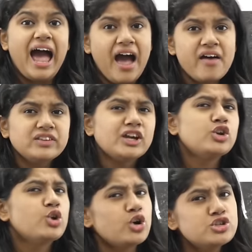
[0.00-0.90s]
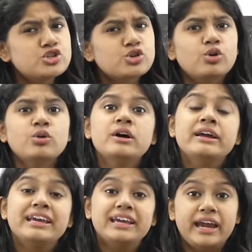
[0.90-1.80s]
and they're not so
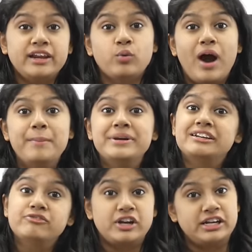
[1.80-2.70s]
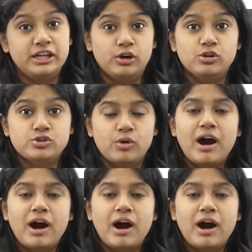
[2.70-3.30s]
environmental friendly also.